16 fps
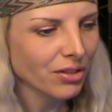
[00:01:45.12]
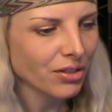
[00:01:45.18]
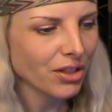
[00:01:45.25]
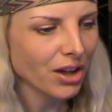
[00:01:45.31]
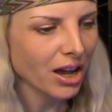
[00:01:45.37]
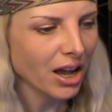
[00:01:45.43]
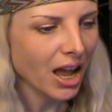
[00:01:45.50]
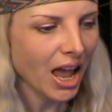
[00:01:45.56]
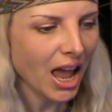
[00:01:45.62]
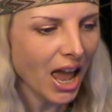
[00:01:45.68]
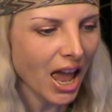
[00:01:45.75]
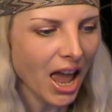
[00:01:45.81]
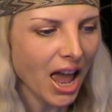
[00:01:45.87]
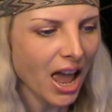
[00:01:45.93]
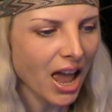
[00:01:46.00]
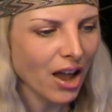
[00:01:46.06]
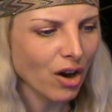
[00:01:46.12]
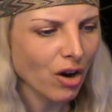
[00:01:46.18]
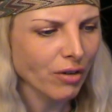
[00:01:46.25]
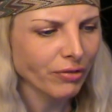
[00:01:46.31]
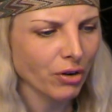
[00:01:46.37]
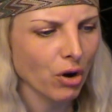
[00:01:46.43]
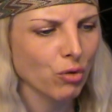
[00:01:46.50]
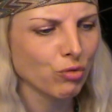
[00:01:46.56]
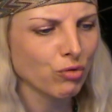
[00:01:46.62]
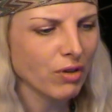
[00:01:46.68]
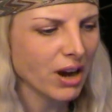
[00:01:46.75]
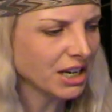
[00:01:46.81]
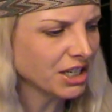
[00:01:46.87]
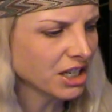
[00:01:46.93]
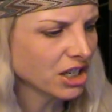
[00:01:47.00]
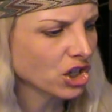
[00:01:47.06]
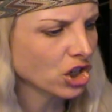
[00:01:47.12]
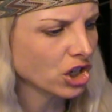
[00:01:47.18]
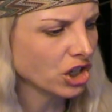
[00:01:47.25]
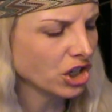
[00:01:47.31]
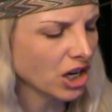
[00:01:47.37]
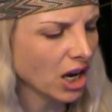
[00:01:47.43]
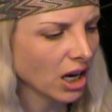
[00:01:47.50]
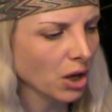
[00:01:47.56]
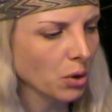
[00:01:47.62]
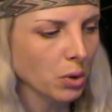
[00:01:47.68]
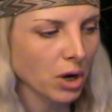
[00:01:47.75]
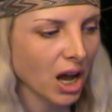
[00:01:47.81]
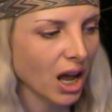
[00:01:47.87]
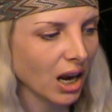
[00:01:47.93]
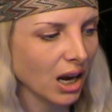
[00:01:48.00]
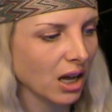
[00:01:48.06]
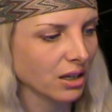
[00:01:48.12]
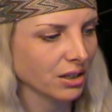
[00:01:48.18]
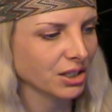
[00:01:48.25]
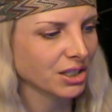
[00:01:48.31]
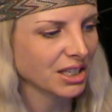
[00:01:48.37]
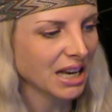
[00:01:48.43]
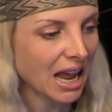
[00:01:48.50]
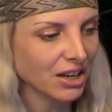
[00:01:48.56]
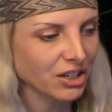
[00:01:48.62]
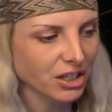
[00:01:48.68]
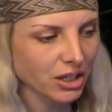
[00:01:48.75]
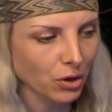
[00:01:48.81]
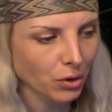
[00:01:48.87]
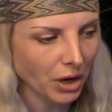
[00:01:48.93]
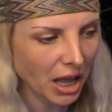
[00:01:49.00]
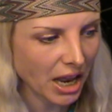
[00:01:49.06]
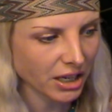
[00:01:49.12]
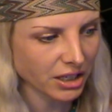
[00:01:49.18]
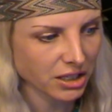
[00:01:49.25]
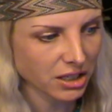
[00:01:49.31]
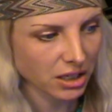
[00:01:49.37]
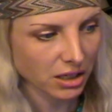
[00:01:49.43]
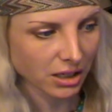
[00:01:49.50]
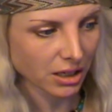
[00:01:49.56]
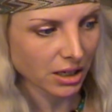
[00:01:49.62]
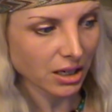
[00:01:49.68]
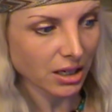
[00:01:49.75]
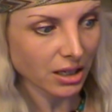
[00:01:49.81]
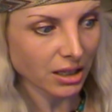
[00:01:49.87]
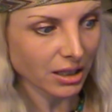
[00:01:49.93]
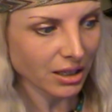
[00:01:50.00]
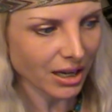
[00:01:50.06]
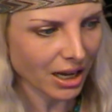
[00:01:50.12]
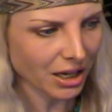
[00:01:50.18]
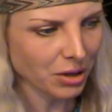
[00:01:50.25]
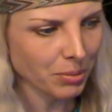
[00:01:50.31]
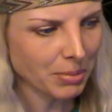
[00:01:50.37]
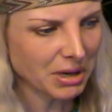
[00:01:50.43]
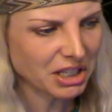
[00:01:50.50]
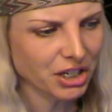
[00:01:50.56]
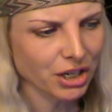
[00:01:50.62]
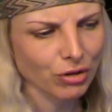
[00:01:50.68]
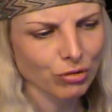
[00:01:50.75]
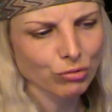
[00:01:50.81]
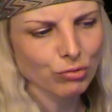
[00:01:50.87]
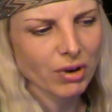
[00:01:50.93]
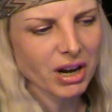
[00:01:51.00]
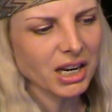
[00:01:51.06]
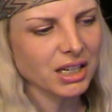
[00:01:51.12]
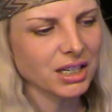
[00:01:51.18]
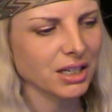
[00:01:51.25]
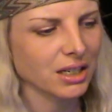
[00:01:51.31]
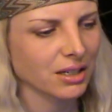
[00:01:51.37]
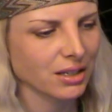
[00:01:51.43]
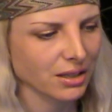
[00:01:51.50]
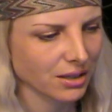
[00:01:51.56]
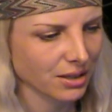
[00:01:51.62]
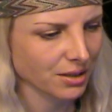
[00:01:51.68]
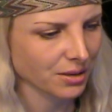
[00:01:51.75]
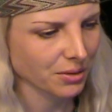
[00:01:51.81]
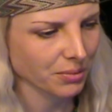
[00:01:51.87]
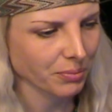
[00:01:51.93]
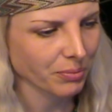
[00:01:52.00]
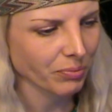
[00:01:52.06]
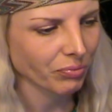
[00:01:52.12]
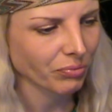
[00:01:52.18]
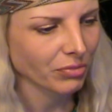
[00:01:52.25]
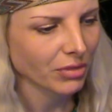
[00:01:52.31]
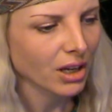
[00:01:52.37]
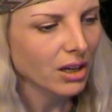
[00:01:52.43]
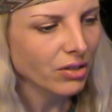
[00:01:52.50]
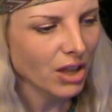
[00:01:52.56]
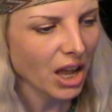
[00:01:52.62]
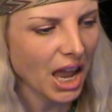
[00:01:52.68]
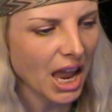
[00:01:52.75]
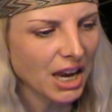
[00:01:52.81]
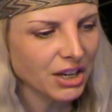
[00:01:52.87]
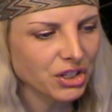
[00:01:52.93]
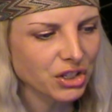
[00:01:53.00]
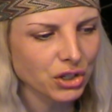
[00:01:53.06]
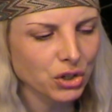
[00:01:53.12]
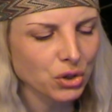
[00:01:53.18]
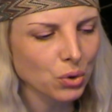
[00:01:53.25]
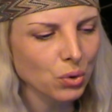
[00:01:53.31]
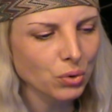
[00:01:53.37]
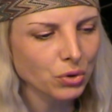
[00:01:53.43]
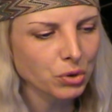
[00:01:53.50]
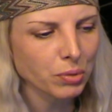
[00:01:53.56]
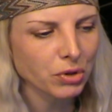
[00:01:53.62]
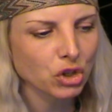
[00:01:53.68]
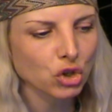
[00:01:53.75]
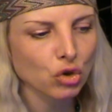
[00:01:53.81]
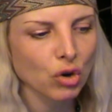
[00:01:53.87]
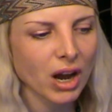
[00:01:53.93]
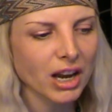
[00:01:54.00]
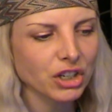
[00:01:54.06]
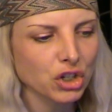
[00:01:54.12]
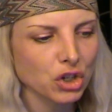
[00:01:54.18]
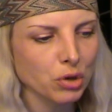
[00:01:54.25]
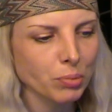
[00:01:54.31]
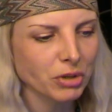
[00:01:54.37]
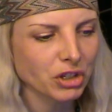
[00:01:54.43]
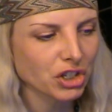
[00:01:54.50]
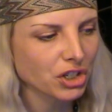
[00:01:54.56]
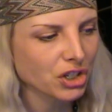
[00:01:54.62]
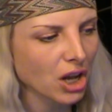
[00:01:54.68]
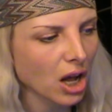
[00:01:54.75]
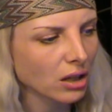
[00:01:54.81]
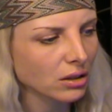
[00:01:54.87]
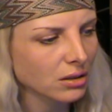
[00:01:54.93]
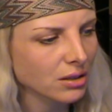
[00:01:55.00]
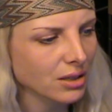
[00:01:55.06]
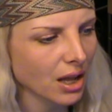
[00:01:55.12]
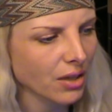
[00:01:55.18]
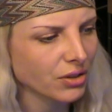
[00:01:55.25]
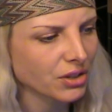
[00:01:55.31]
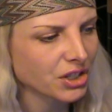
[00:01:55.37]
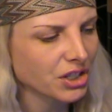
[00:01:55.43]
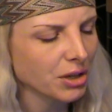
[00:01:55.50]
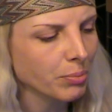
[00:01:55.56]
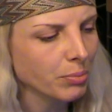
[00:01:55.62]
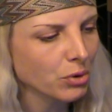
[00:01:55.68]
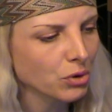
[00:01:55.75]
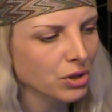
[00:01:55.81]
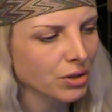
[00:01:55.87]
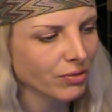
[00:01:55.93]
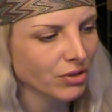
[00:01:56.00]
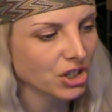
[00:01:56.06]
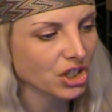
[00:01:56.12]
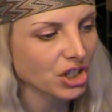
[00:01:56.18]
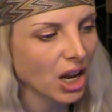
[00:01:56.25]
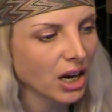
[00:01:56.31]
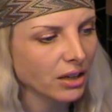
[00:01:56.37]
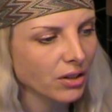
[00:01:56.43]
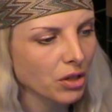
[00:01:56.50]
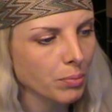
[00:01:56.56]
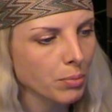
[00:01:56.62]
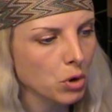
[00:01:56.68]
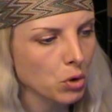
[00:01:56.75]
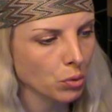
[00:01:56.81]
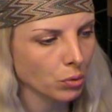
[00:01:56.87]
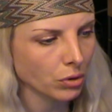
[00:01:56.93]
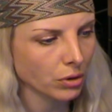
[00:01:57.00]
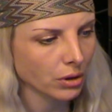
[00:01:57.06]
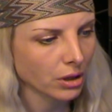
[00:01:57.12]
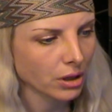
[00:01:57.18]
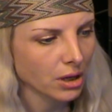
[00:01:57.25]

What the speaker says: The hair of a reddish yellow colour standing on end and emitting radiance. The heads adorned with dried human skulls and the symbols of the sun and the moon.